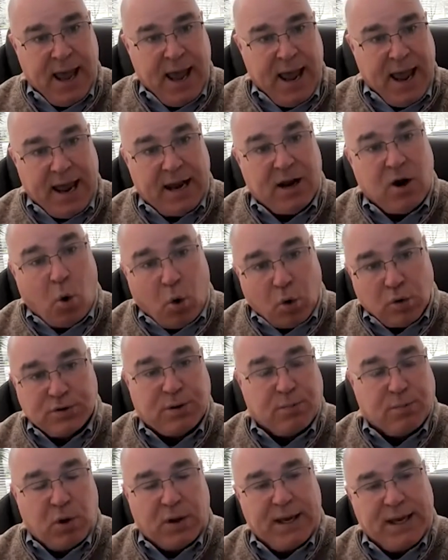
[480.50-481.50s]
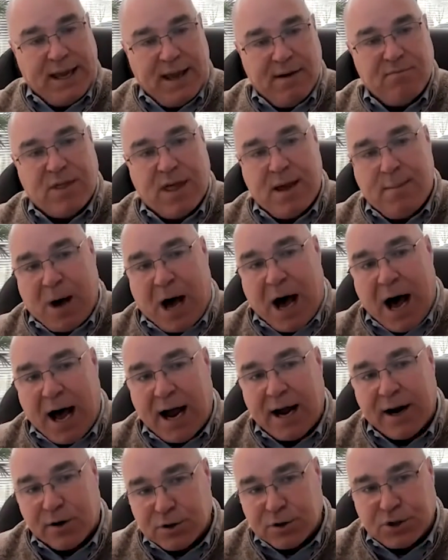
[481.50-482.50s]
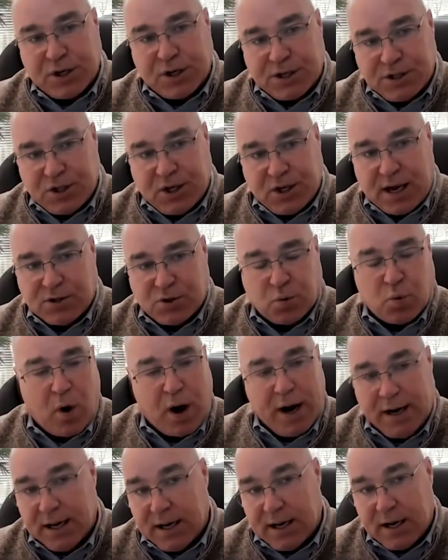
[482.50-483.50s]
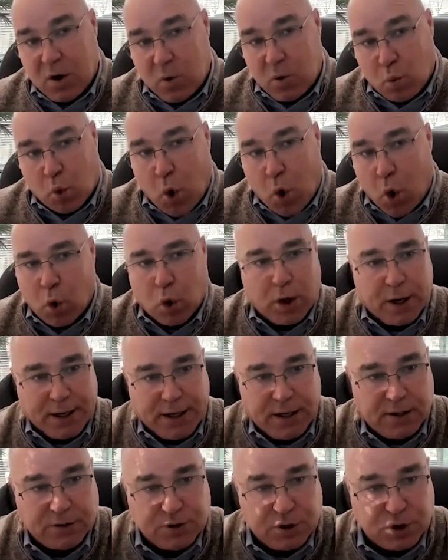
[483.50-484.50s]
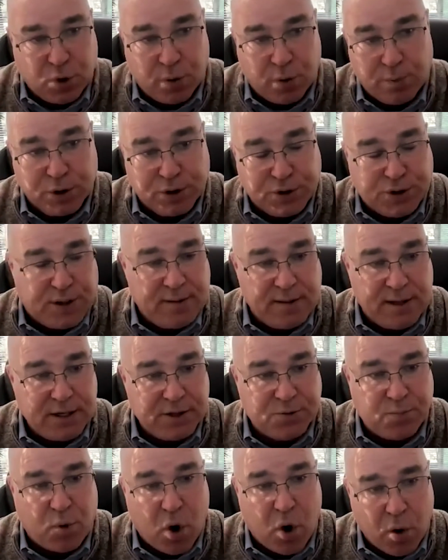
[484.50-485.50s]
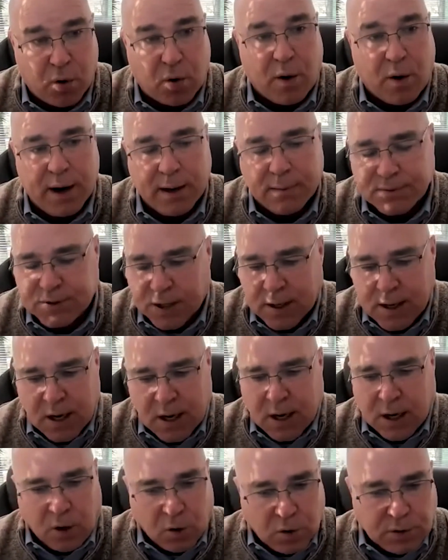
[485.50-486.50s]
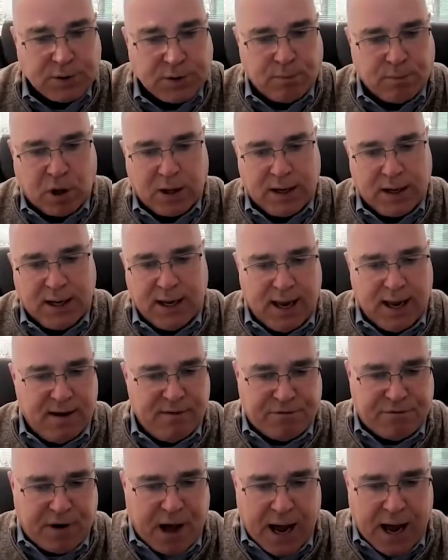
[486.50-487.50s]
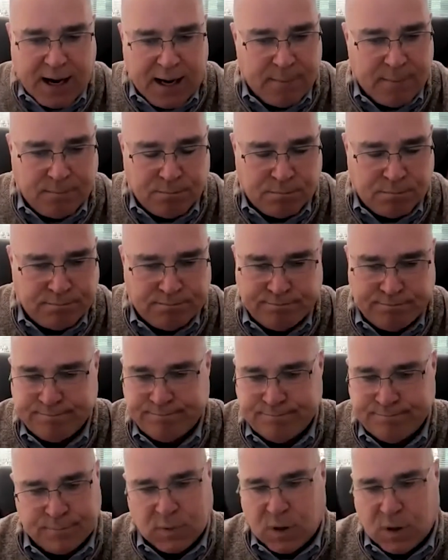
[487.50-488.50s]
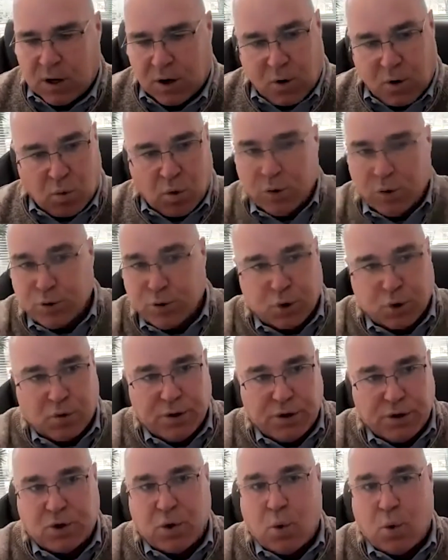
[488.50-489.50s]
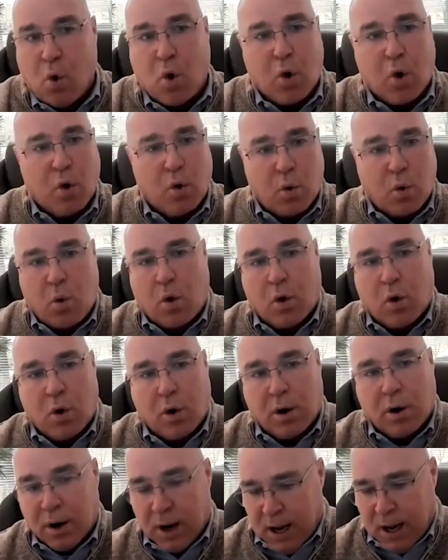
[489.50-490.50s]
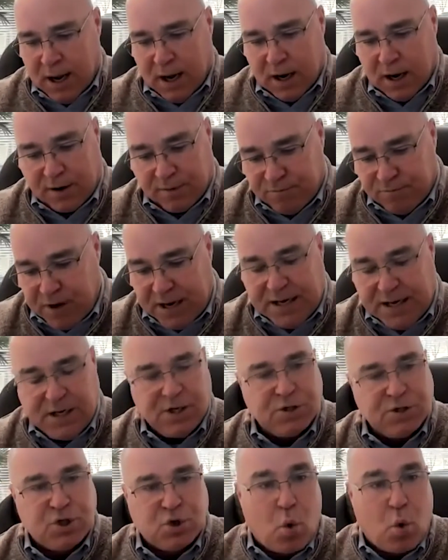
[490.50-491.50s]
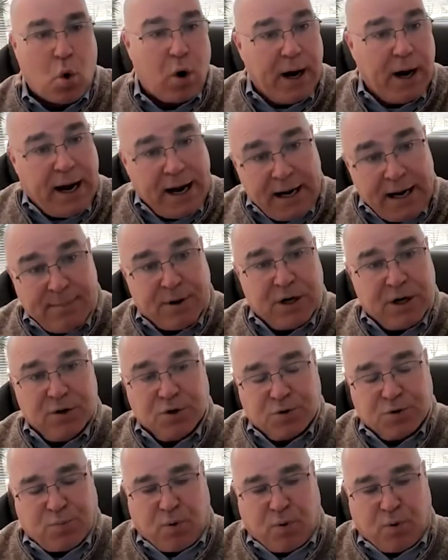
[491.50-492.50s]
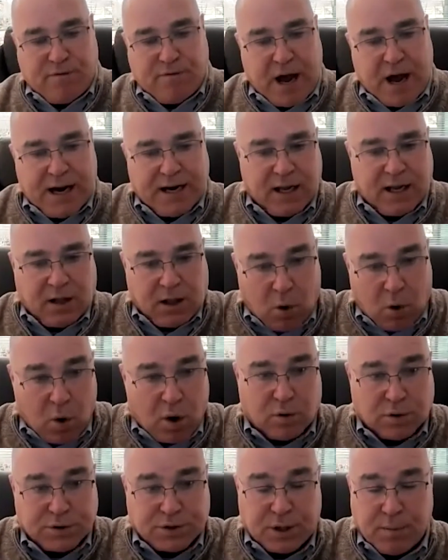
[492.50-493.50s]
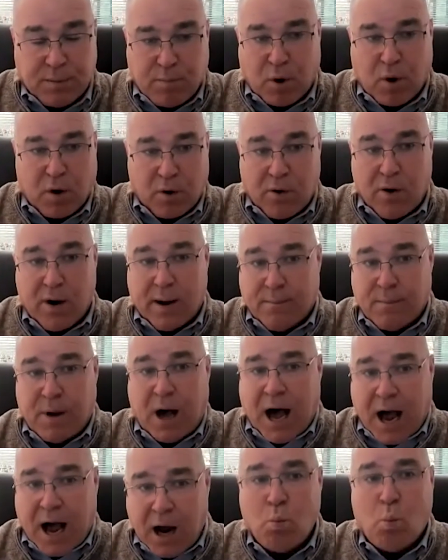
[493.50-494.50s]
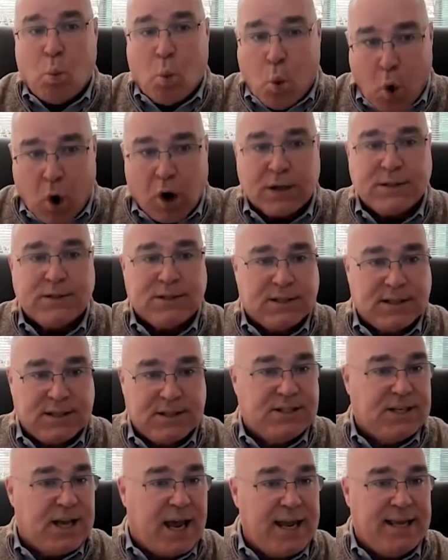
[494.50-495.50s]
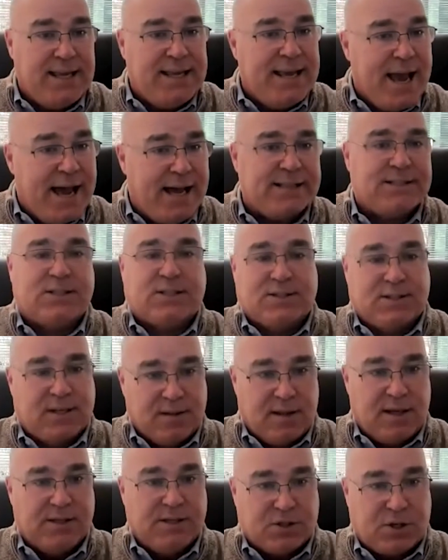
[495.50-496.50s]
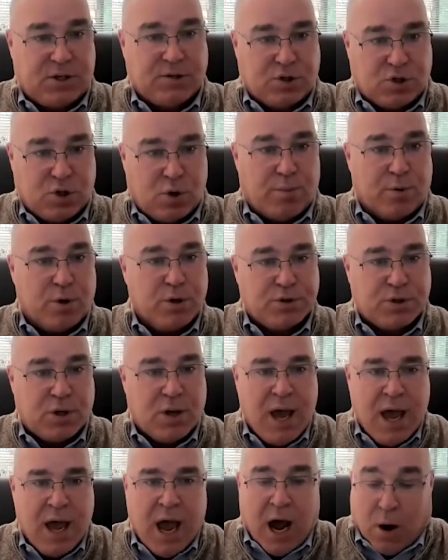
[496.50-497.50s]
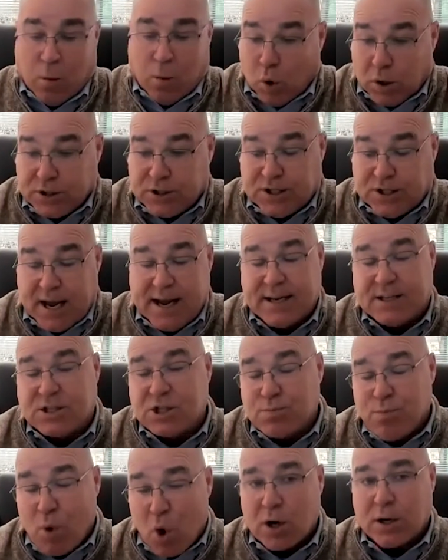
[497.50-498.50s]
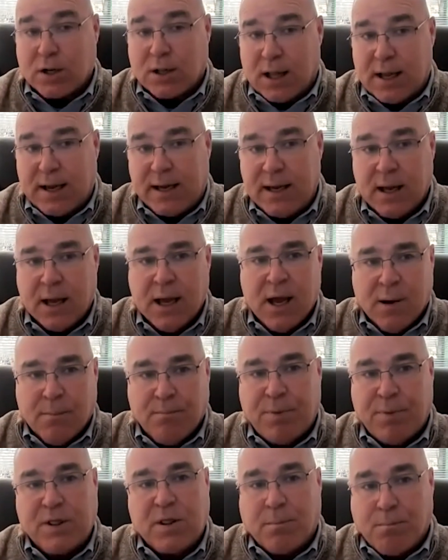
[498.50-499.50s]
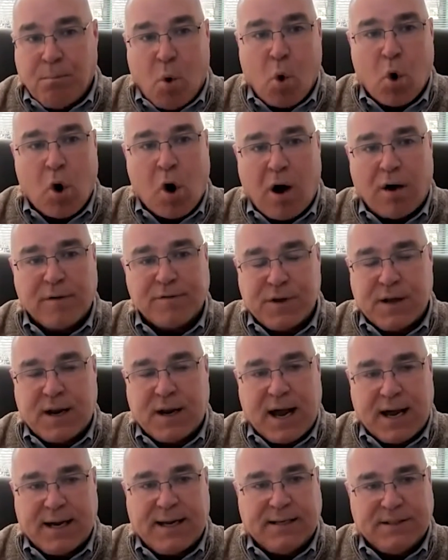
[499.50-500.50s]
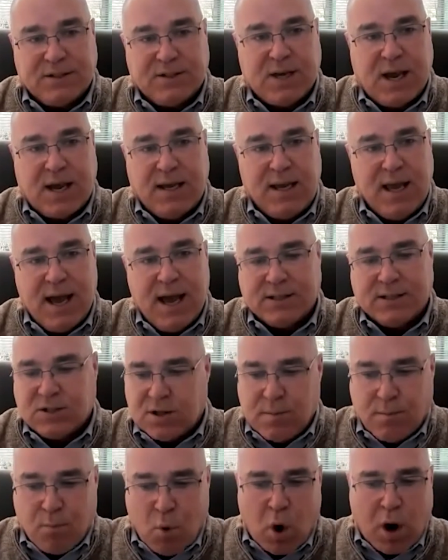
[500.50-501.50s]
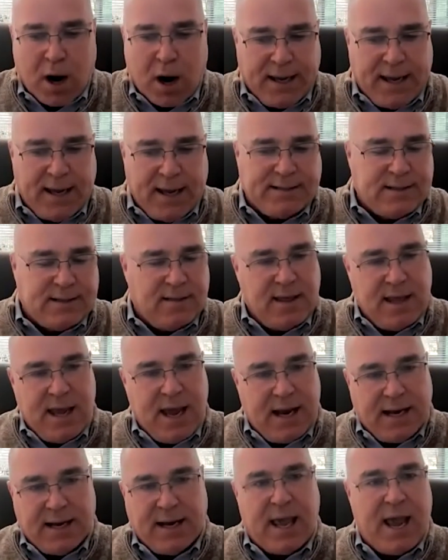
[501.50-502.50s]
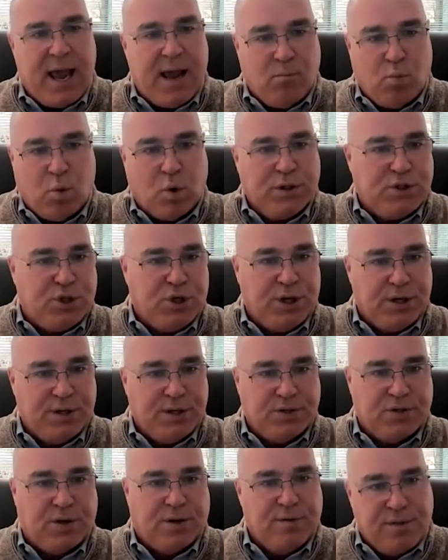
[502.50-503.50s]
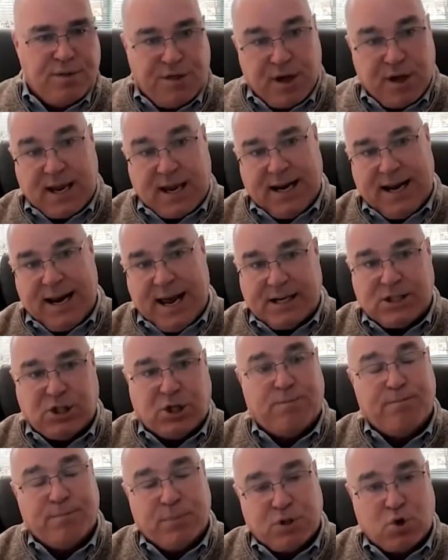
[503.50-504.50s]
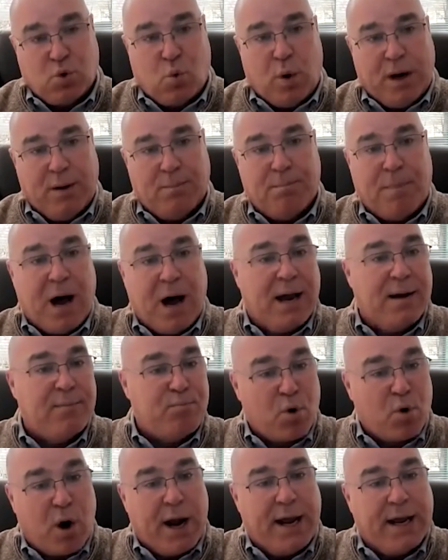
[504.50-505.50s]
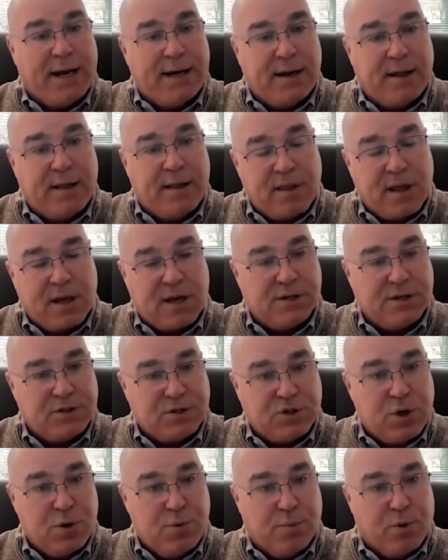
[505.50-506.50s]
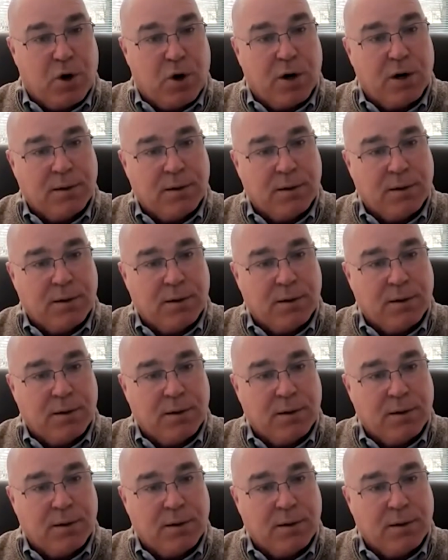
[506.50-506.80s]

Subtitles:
and ultimately give them a higher success rate in enrolling consumers in these programs. Ultimately, if I am a grocery store or a convenience store, or anybody who's providing a loyalty program, I want to say yes to these consumers. I want to say it smartly, but the more often I can say yes, the more I get to the end game, which is the connection between my brand and the consumer.